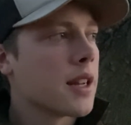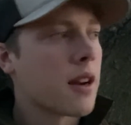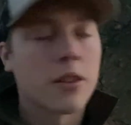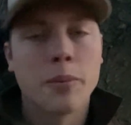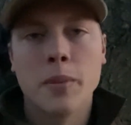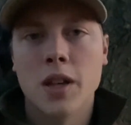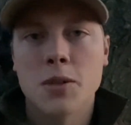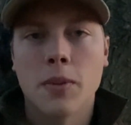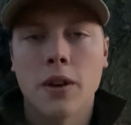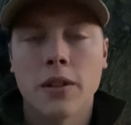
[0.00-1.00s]
out of the best
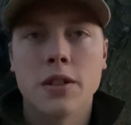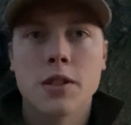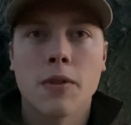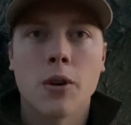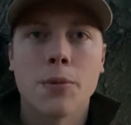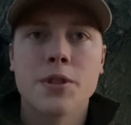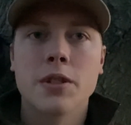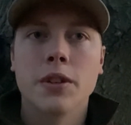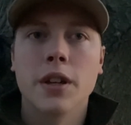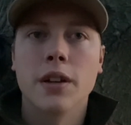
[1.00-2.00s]
spot on this farm
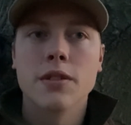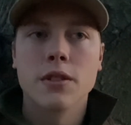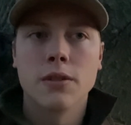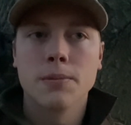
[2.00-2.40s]
still yet. So